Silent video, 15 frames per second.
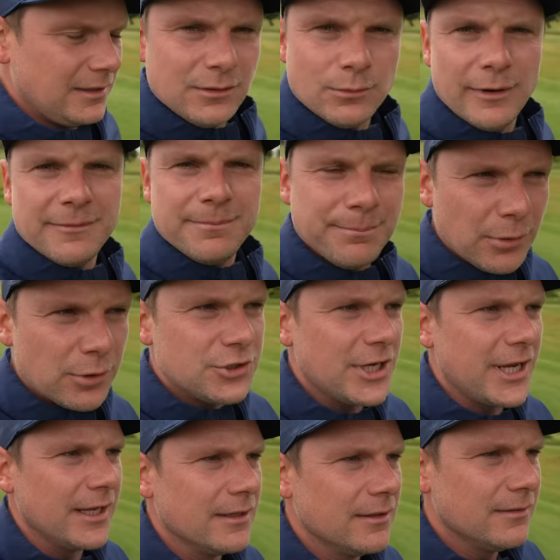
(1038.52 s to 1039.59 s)
with
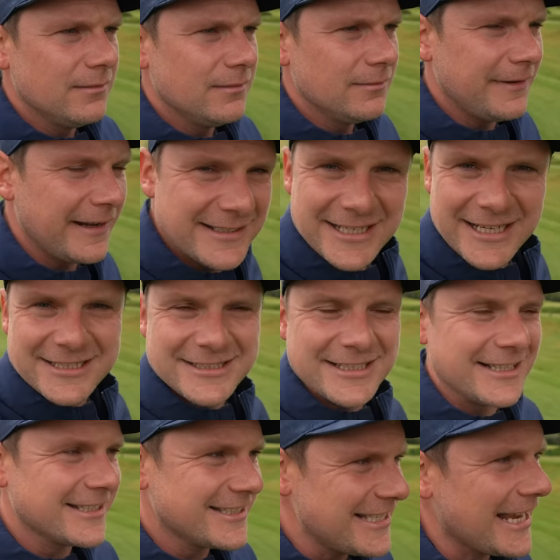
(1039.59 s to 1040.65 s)
budget,
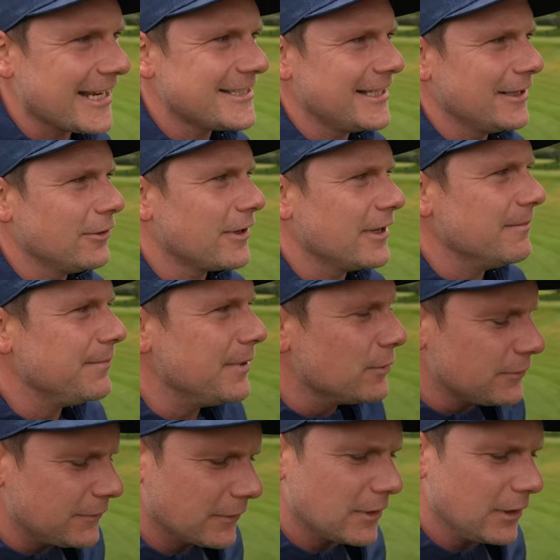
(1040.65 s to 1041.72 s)
fantastic, sexy looking,
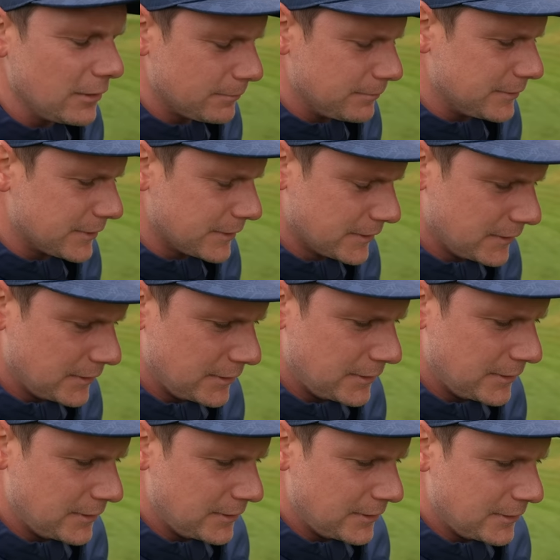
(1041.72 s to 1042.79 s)
beautiful clubs.
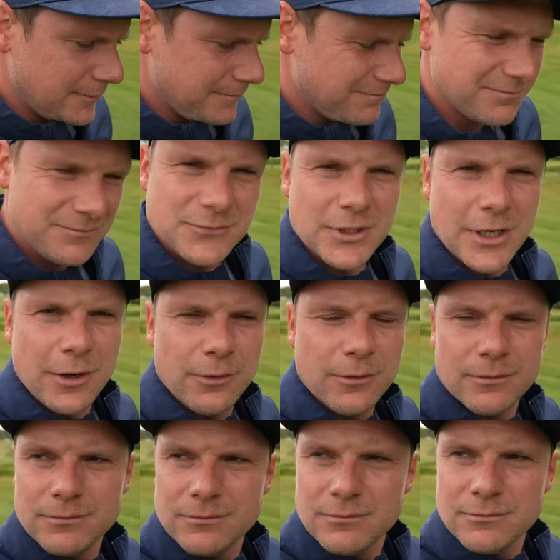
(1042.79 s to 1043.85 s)
So